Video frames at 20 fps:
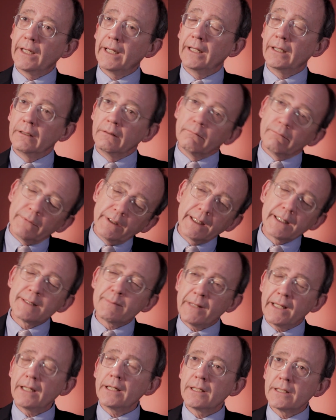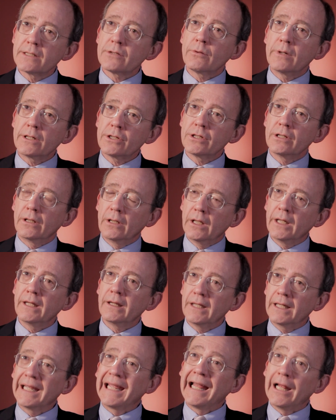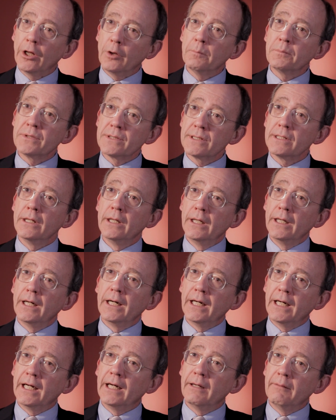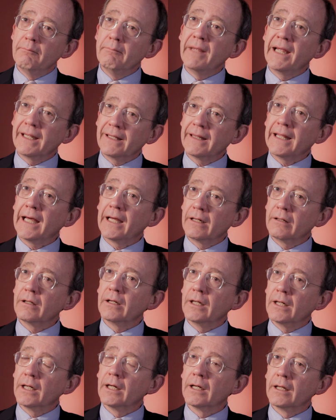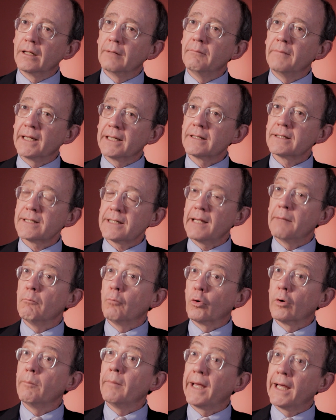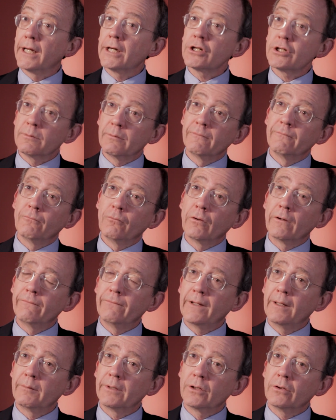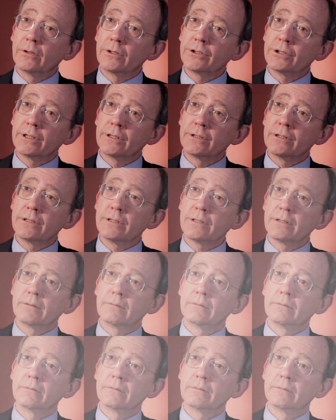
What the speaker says: And the expanded discretion law, I think, helps make that more manageable for family court judges.